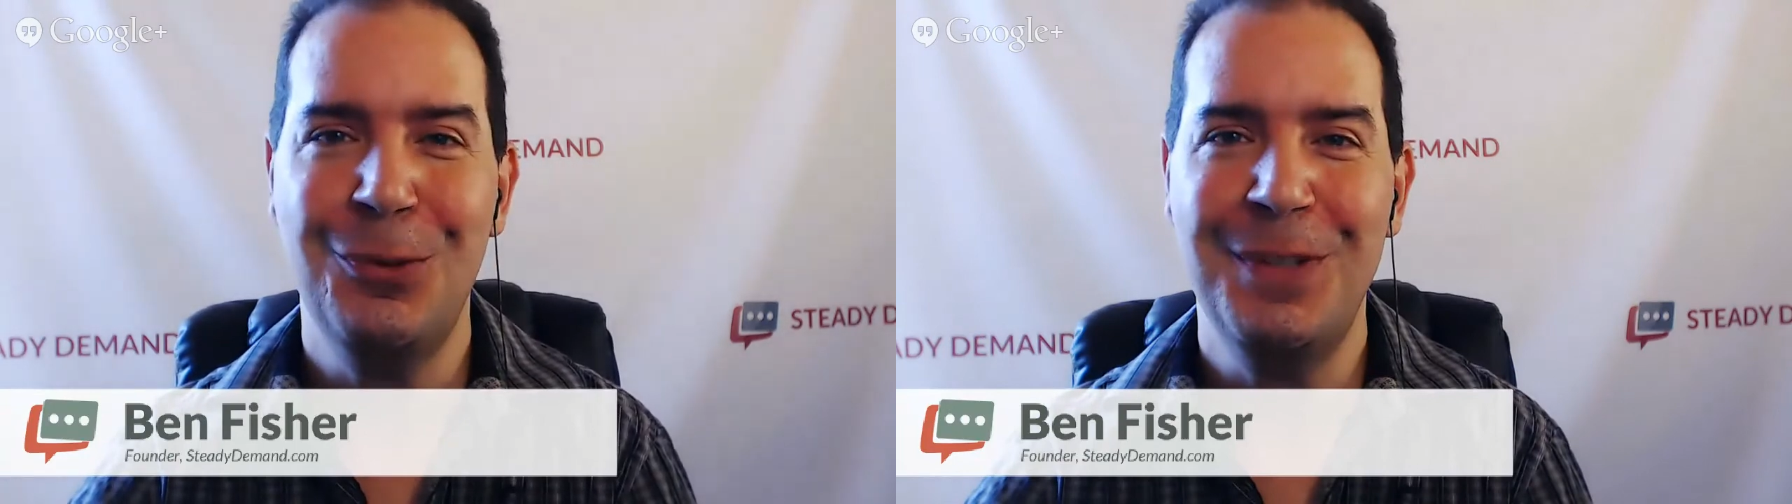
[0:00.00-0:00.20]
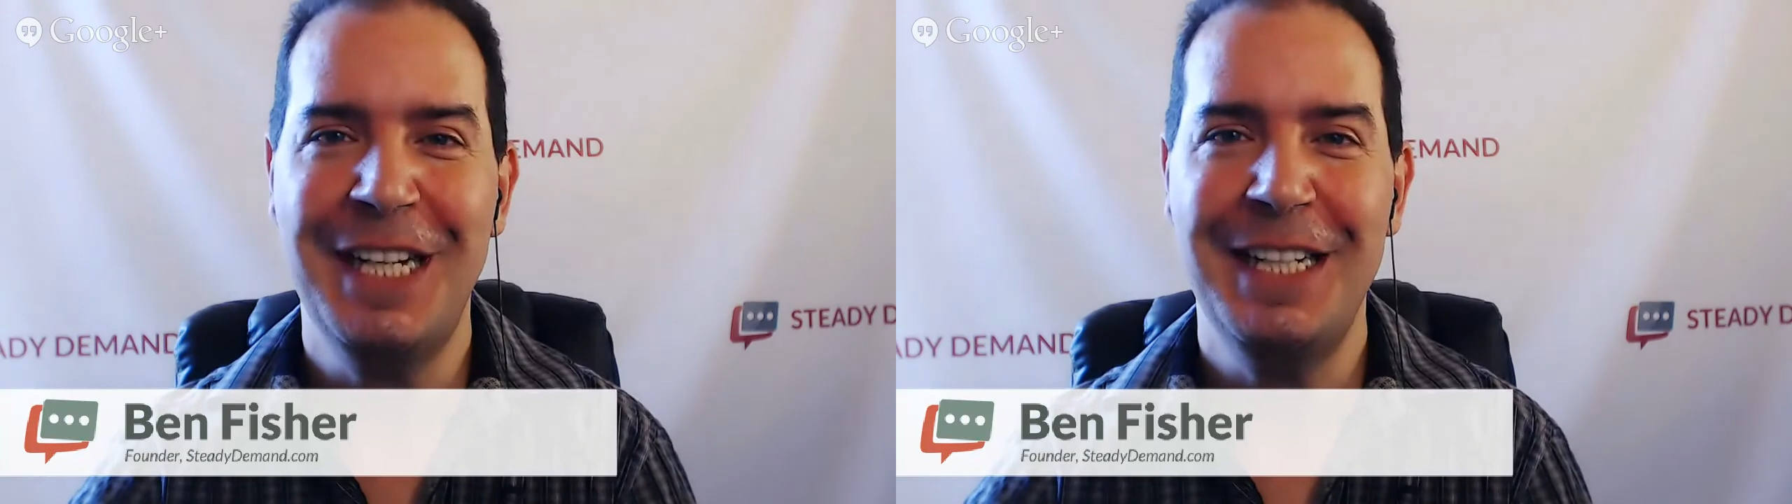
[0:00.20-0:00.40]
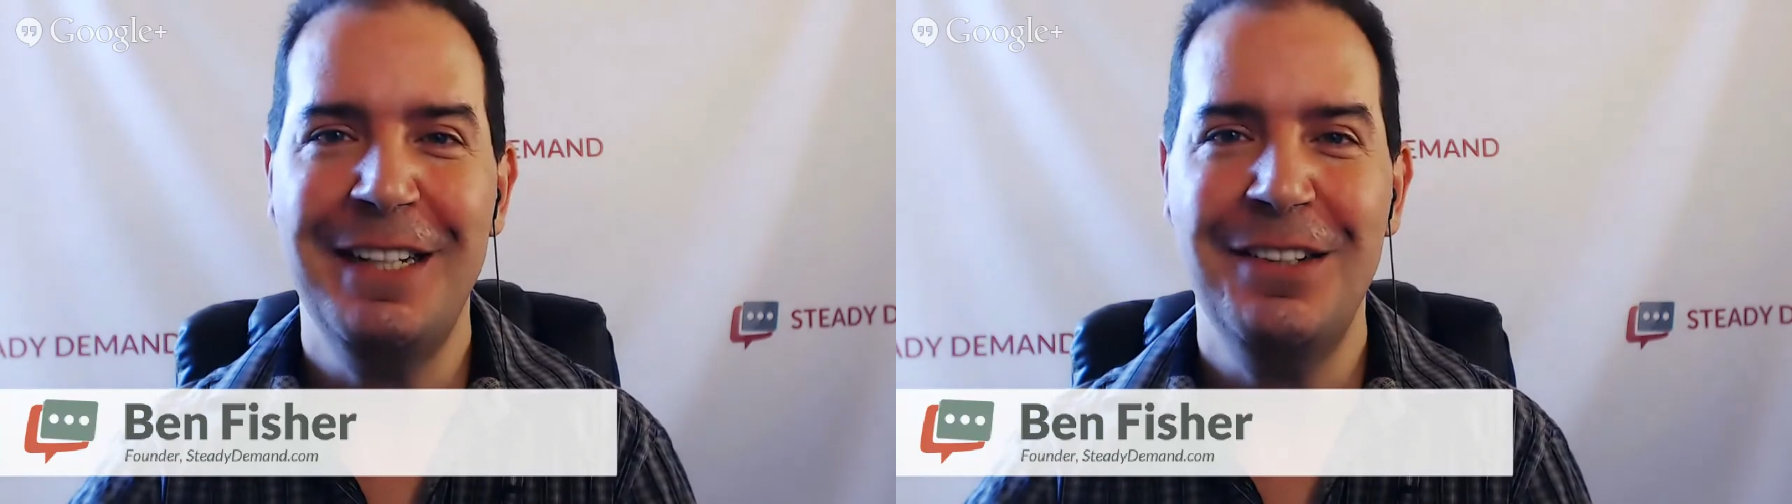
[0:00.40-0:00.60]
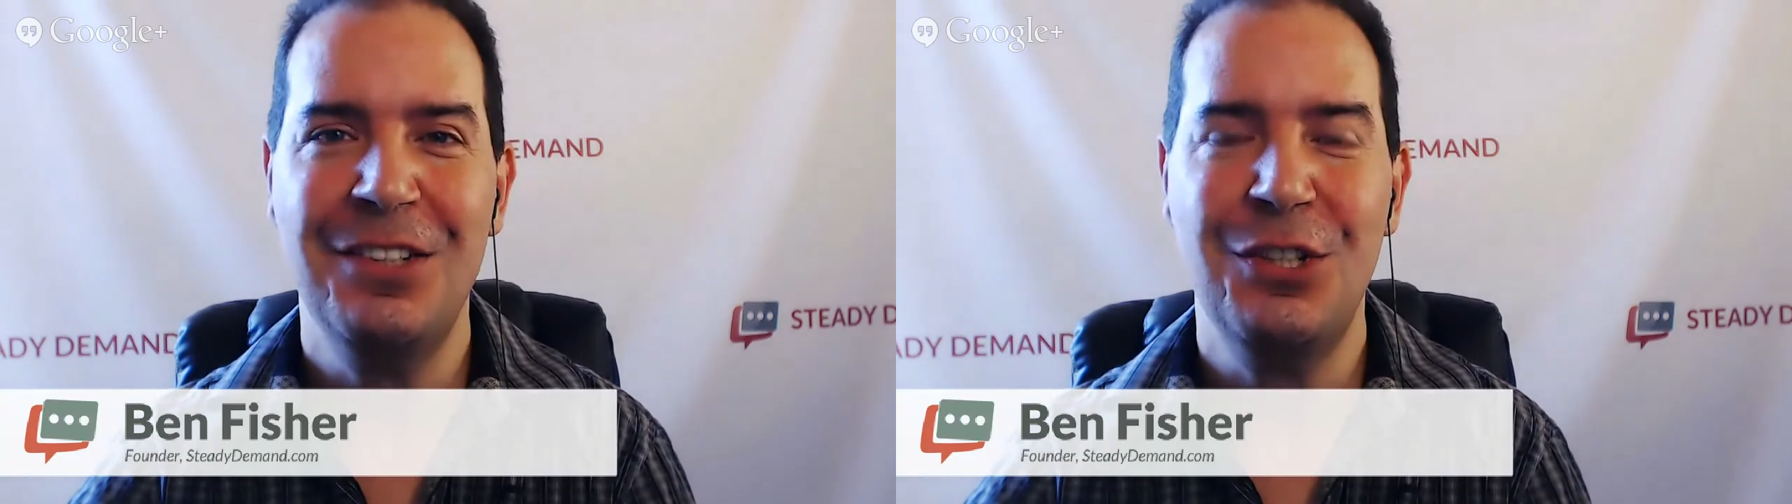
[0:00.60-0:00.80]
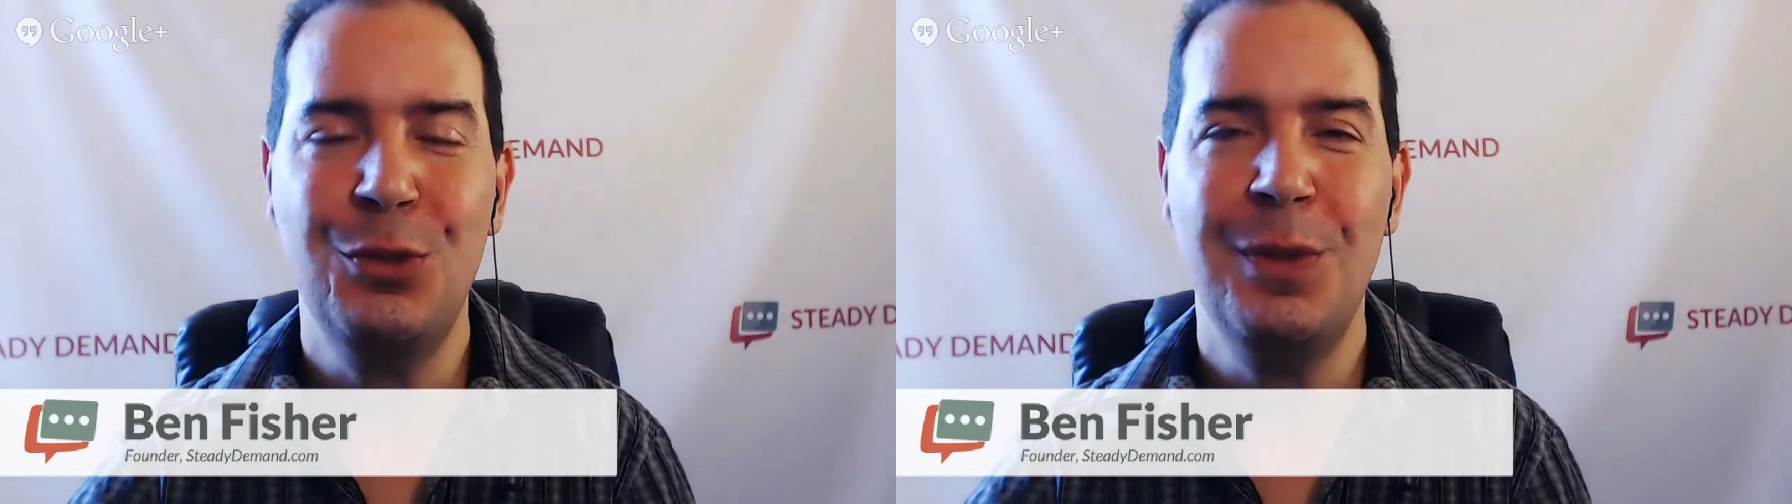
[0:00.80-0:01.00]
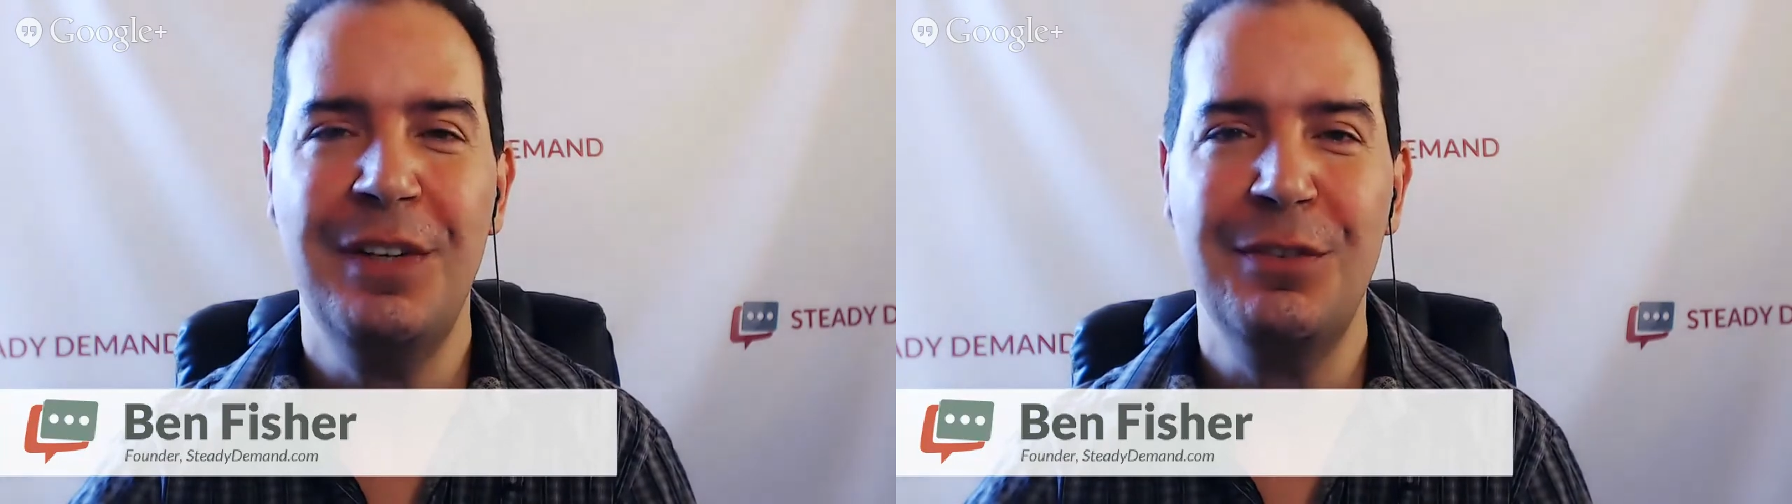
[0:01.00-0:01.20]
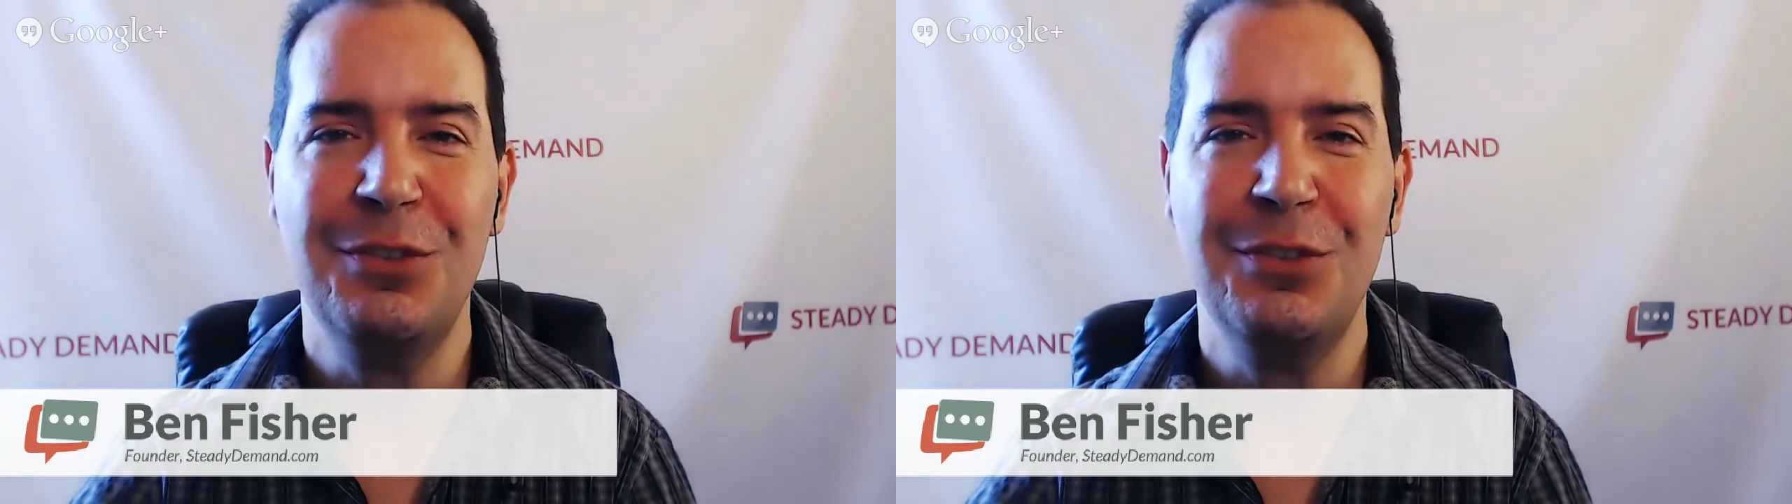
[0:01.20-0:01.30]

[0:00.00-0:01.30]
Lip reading: and that is you have